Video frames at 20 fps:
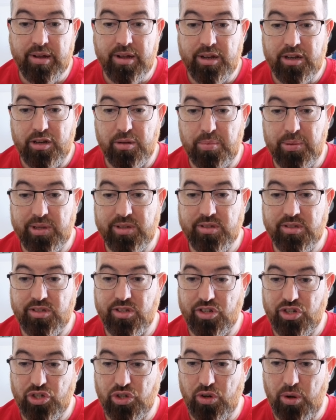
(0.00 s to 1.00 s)
The business that
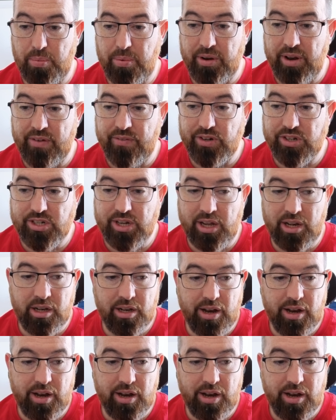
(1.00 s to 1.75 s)
show up on every channel